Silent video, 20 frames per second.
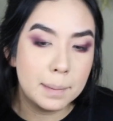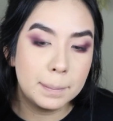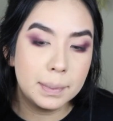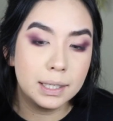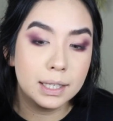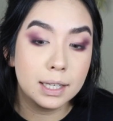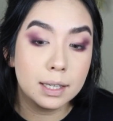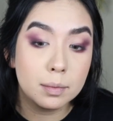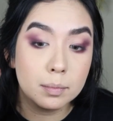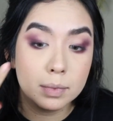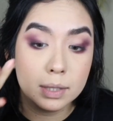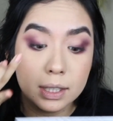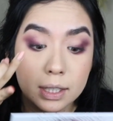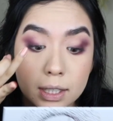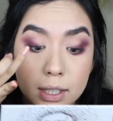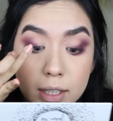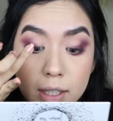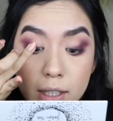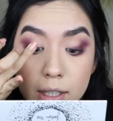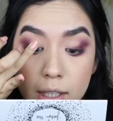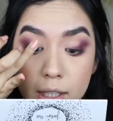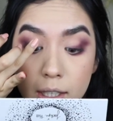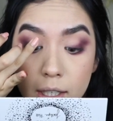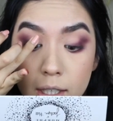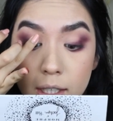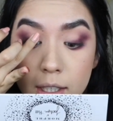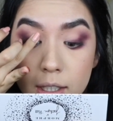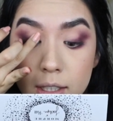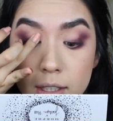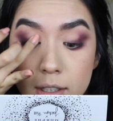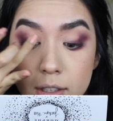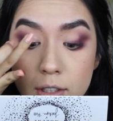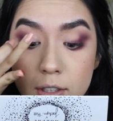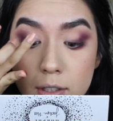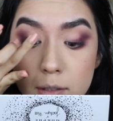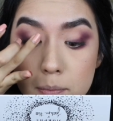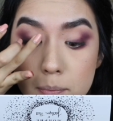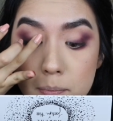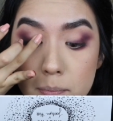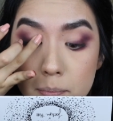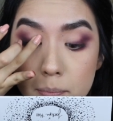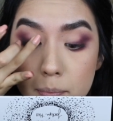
of Bling Bling, just